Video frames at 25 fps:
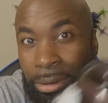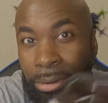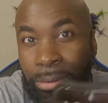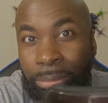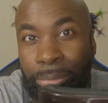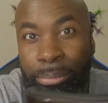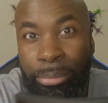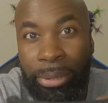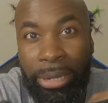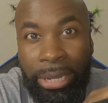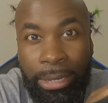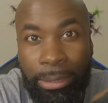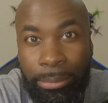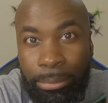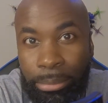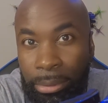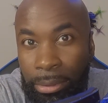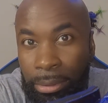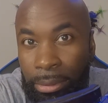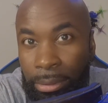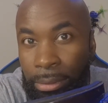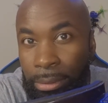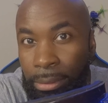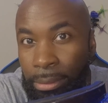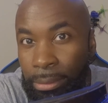On
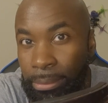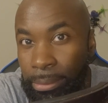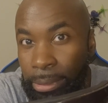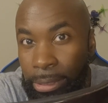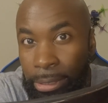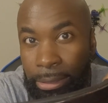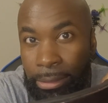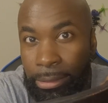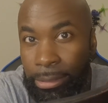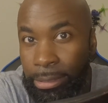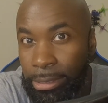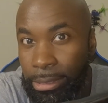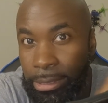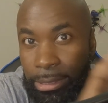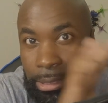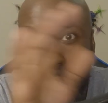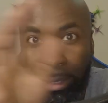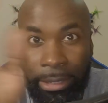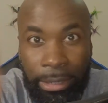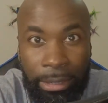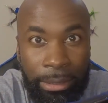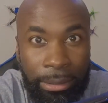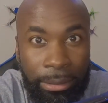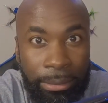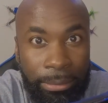paper they're the
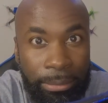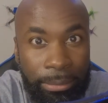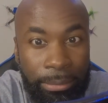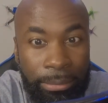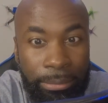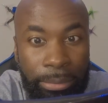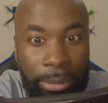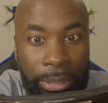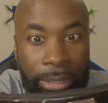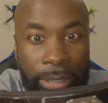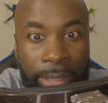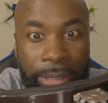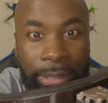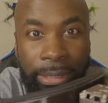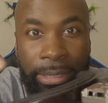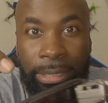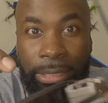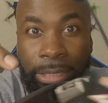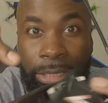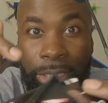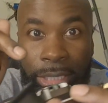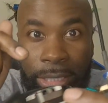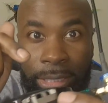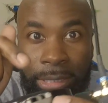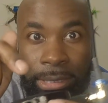same, but
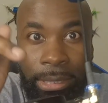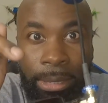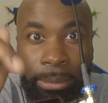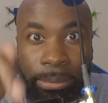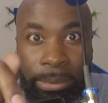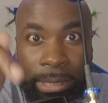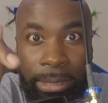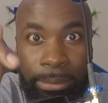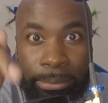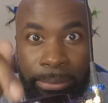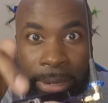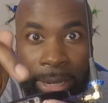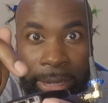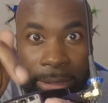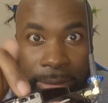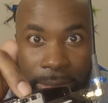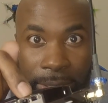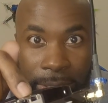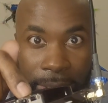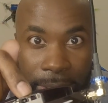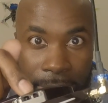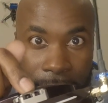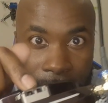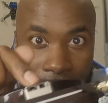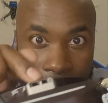it's just something
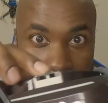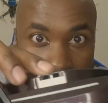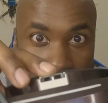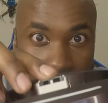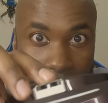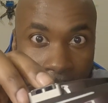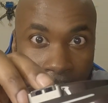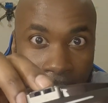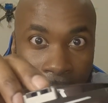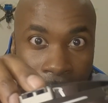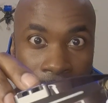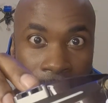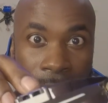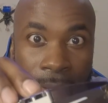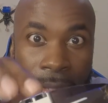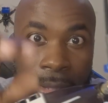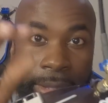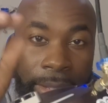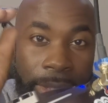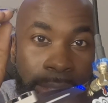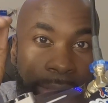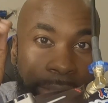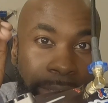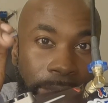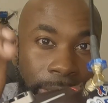about these that
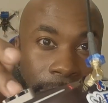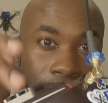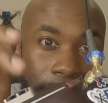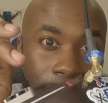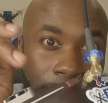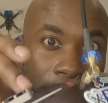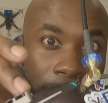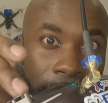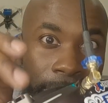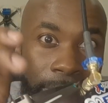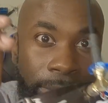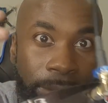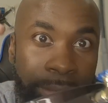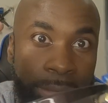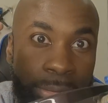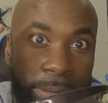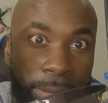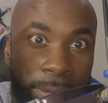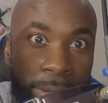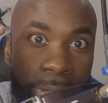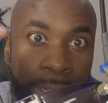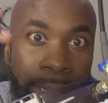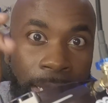these goggles are